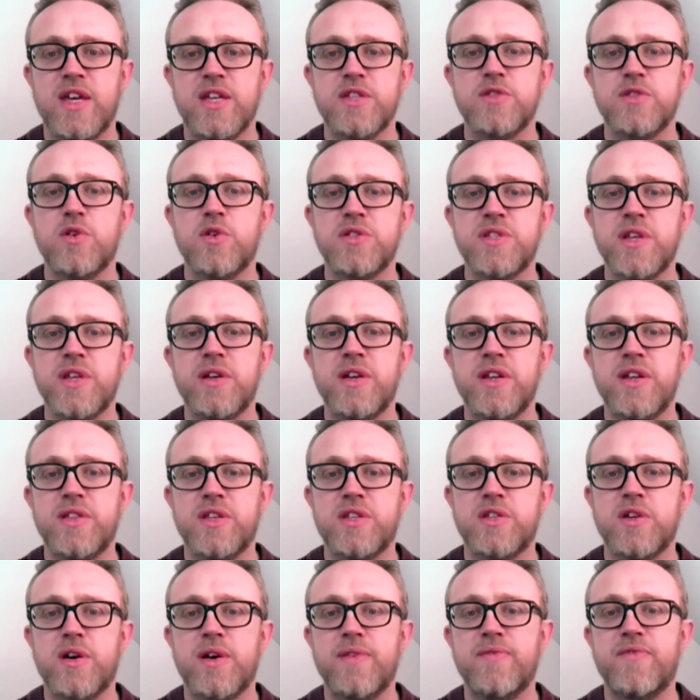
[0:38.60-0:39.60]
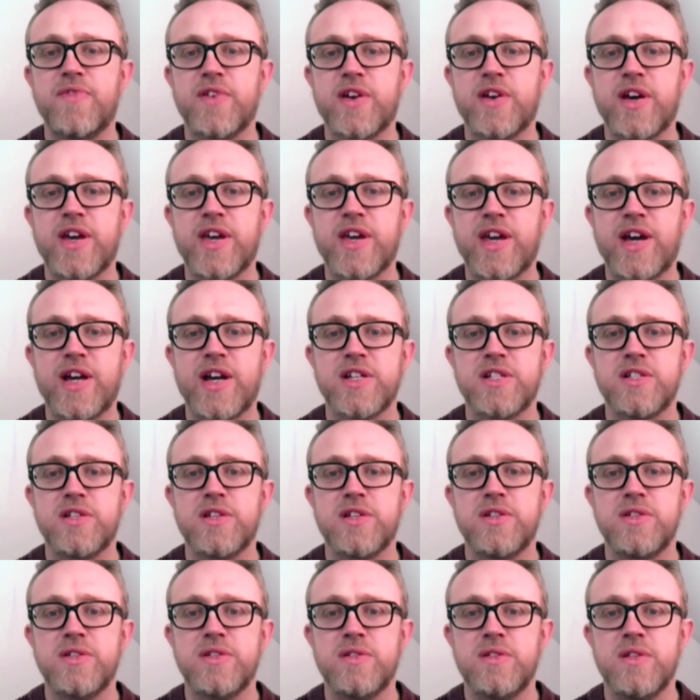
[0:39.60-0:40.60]
It's not only the time for going
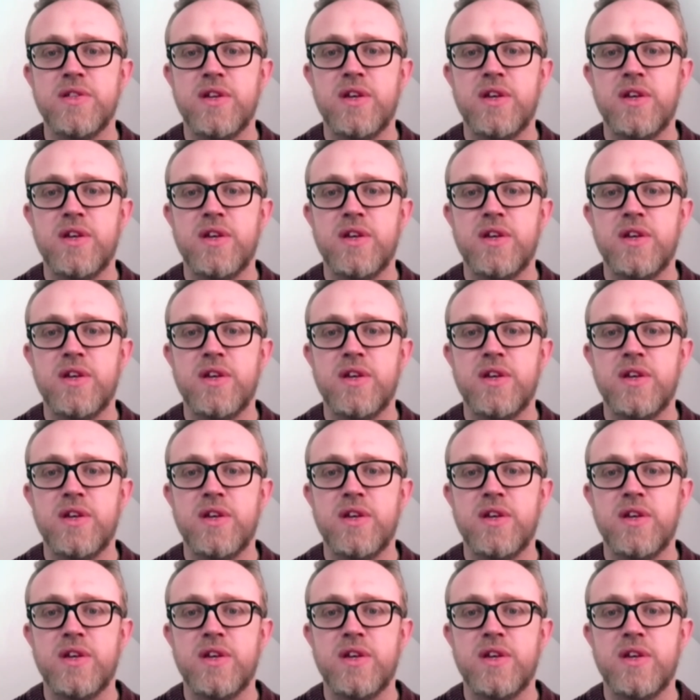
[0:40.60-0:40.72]
cashless,